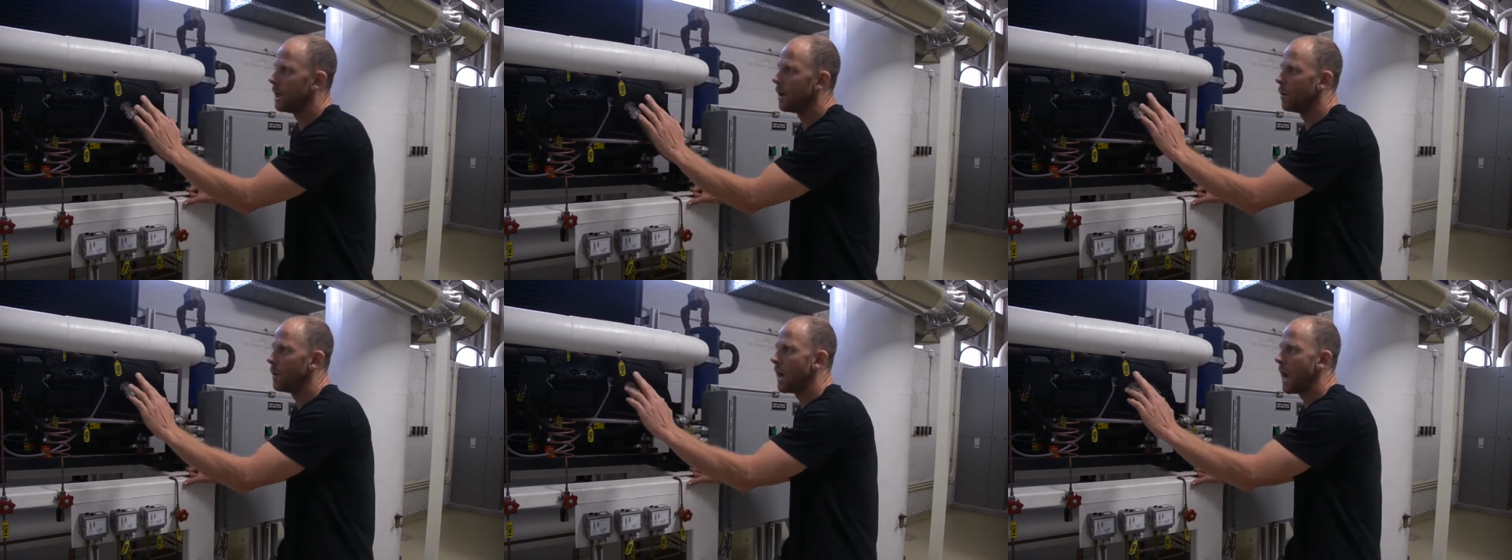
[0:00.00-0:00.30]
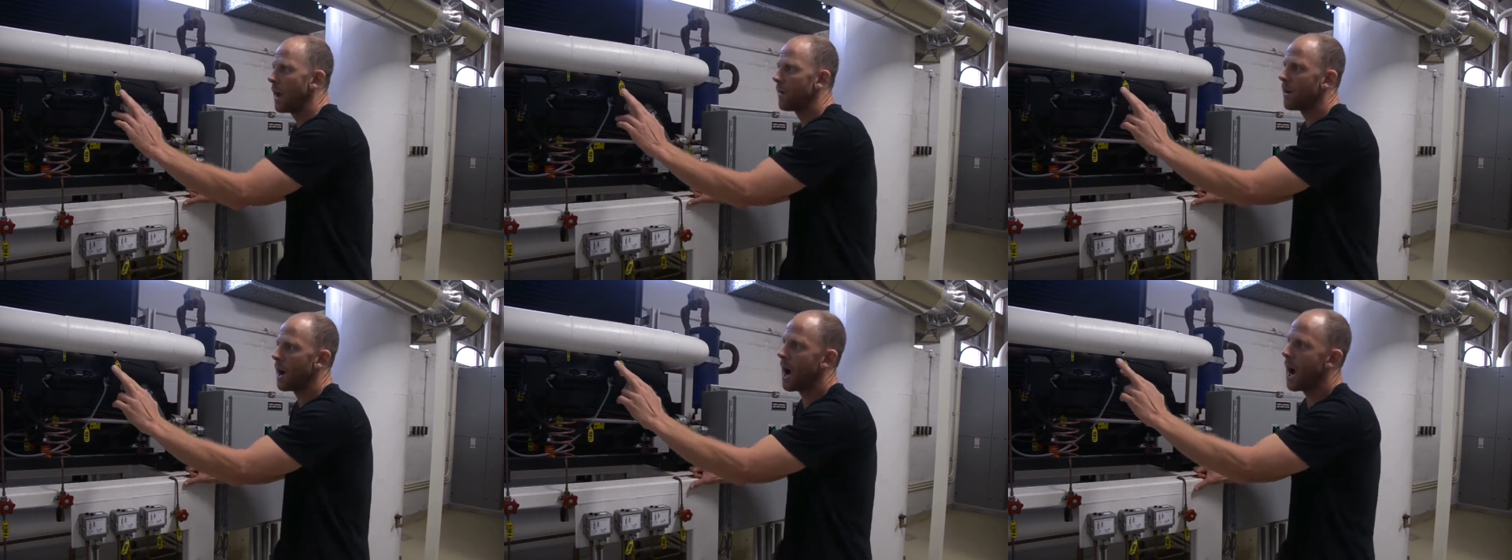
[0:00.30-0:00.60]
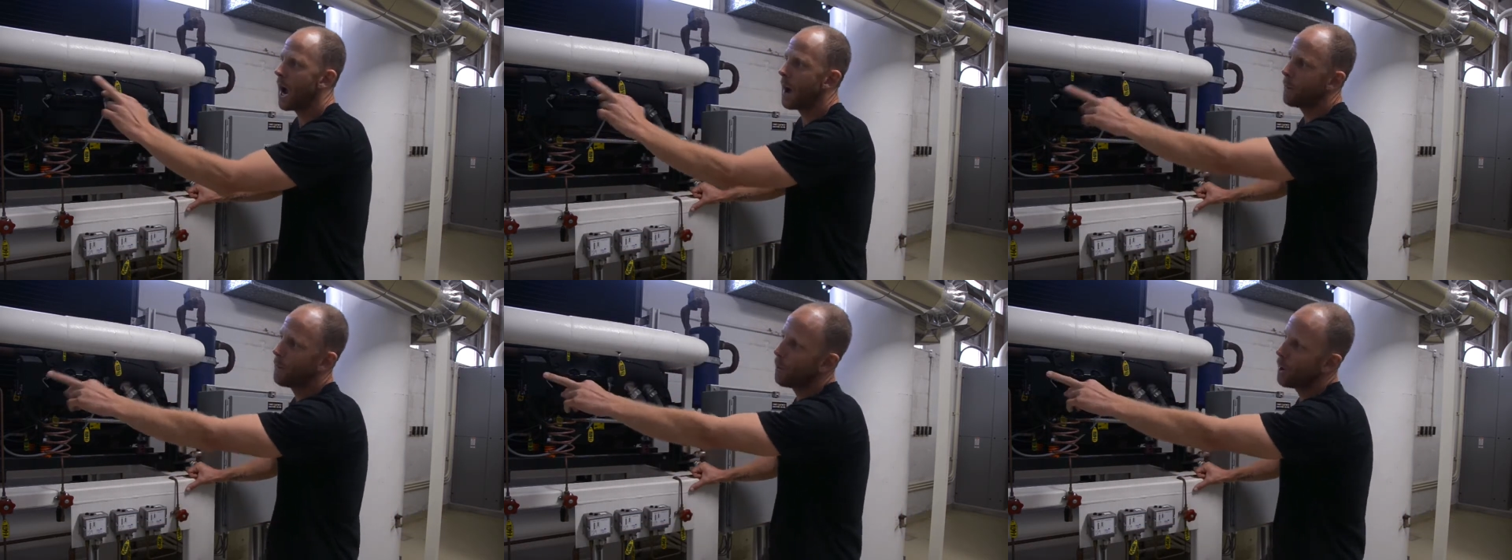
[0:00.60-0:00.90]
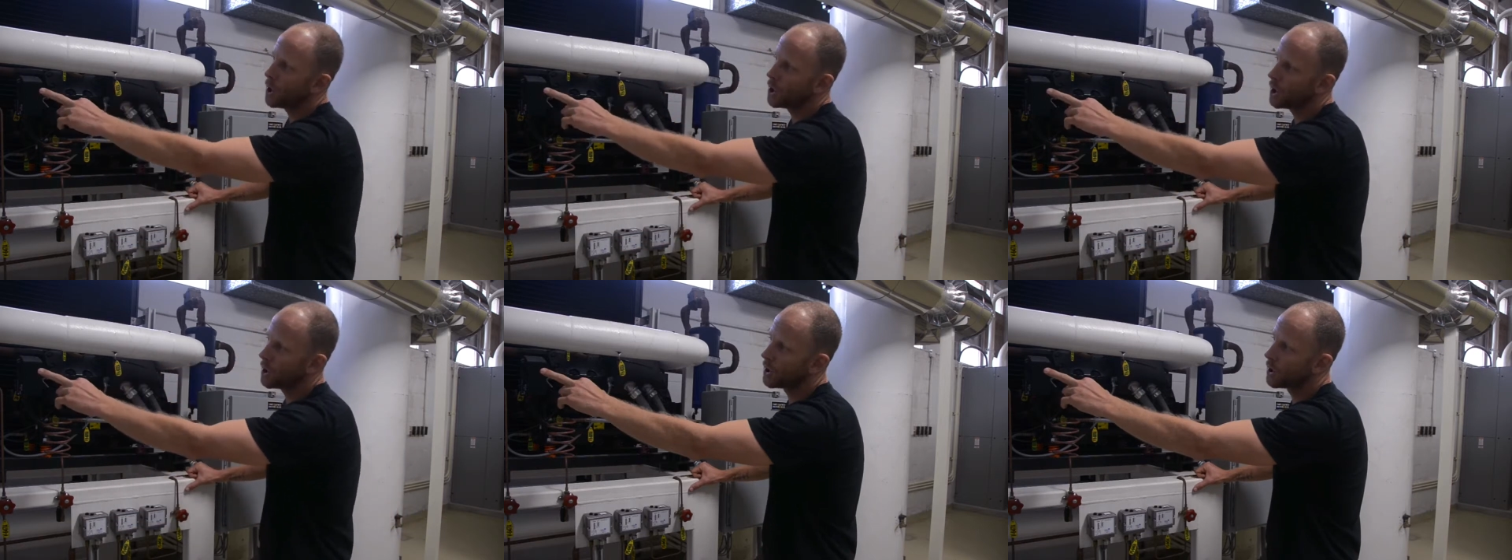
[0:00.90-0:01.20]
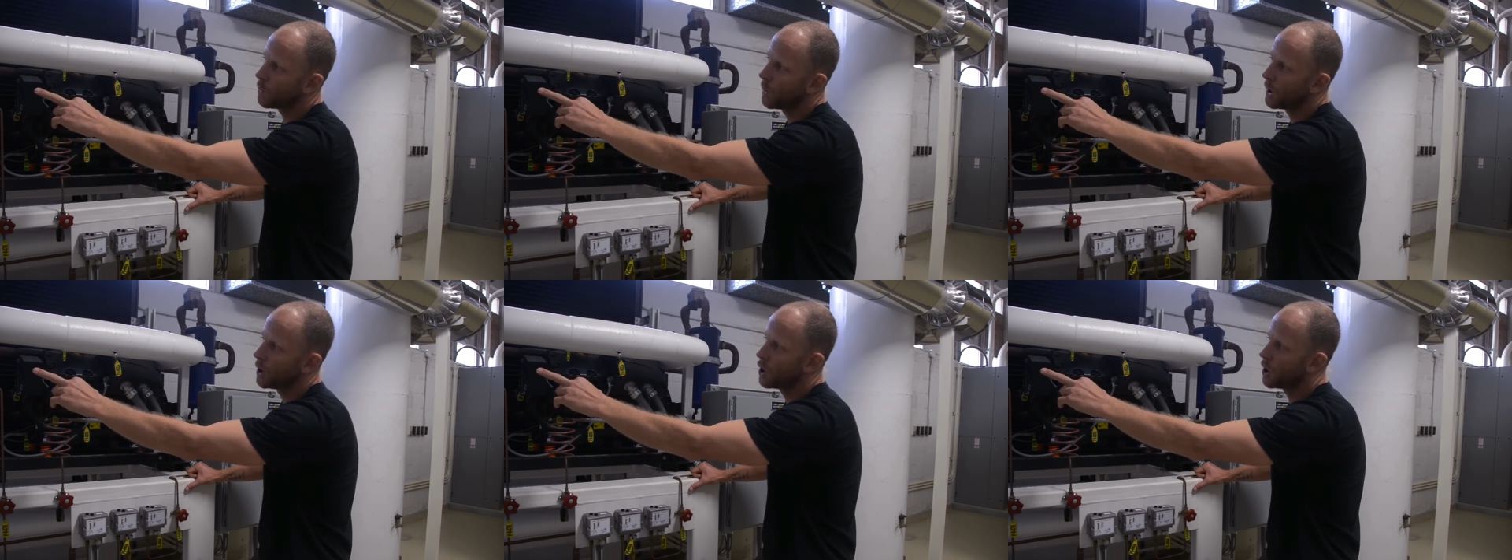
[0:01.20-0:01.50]
We have a high pressure
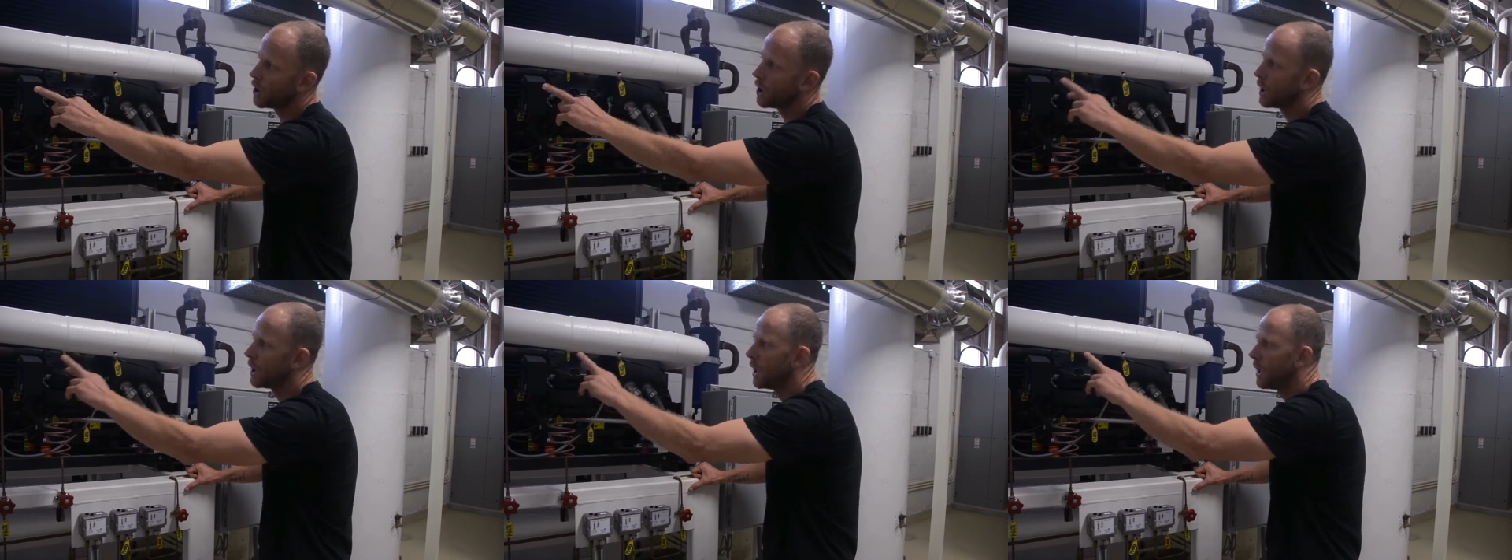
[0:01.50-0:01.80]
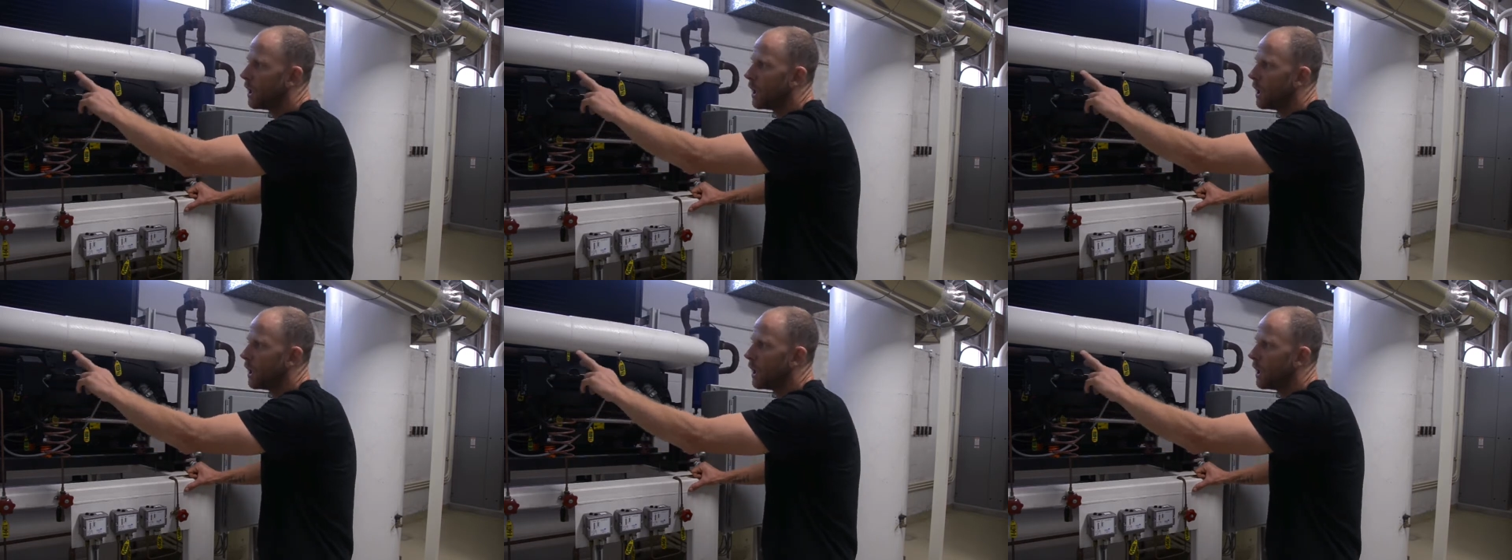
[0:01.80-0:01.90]
switch,